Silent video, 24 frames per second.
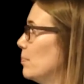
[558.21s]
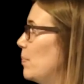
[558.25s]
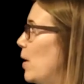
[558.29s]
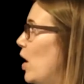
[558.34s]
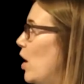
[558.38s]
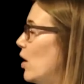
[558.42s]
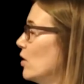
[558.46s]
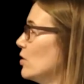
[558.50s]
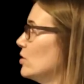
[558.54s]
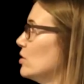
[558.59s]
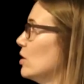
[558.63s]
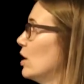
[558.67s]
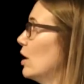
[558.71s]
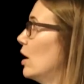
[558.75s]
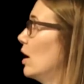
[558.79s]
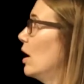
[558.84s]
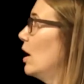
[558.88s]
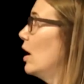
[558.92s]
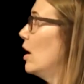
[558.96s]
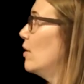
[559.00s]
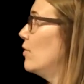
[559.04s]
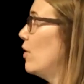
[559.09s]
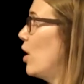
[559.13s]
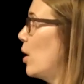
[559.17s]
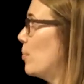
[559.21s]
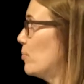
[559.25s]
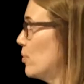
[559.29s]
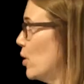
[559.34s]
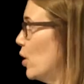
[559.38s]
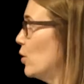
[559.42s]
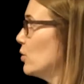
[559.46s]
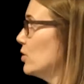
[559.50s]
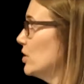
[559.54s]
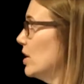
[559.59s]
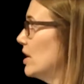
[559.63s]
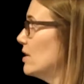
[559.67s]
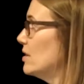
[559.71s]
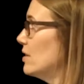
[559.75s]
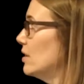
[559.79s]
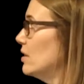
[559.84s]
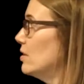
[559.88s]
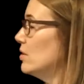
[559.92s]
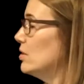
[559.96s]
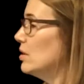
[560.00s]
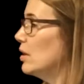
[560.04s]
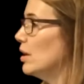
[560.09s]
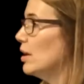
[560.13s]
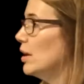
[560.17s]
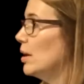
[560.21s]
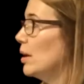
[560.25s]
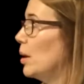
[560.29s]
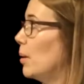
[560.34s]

parts of our processes,